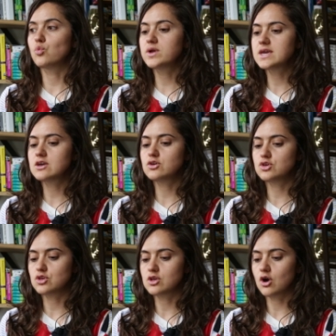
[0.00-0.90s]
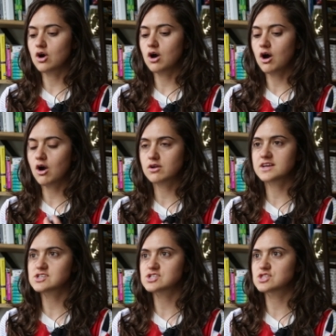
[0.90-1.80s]
we
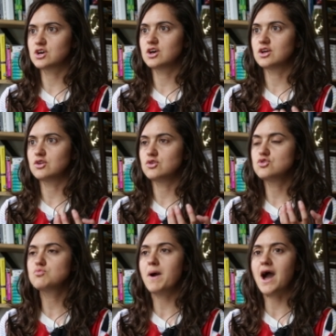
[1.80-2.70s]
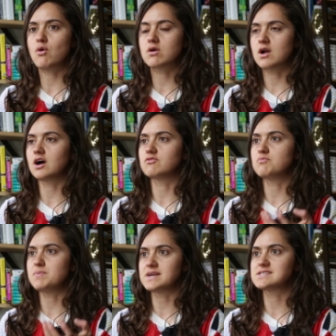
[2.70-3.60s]
harness the new power
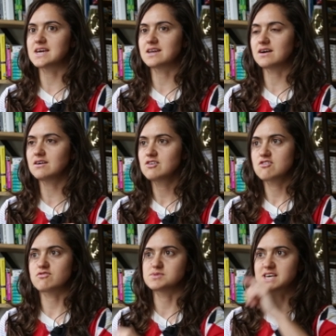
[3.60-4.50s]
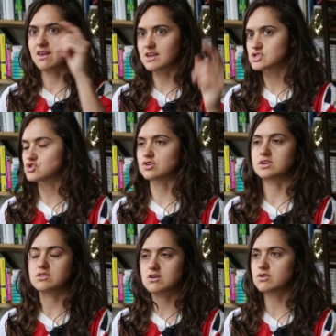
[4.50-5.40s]
of big data from satellites
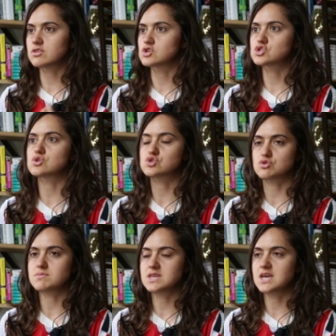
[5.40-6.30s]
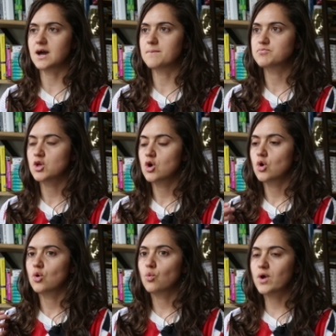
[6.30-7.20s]
circling the Earth and social media
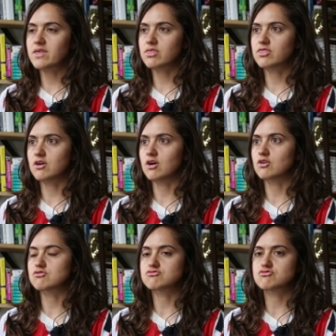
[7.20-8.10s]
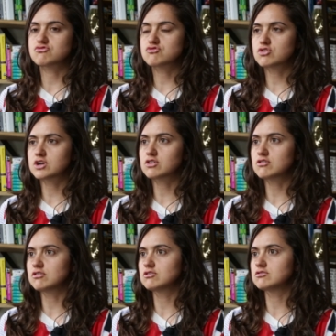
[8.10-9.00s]
with the
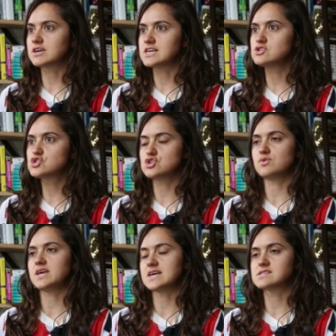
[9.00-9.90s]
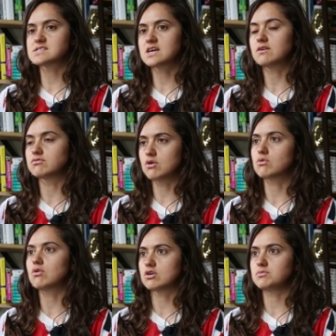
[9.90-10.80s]
critical ingenuity inside of
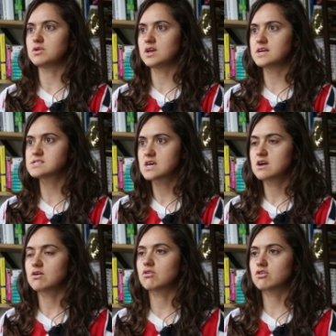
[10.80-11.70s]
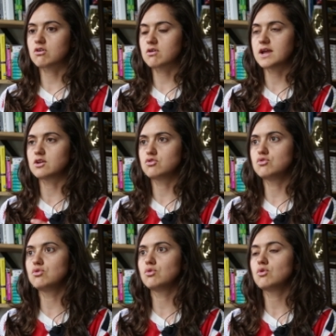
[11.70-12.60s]
local communities in order to create
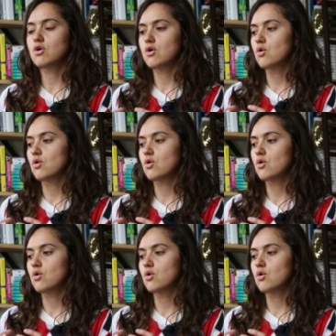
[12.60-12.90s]
new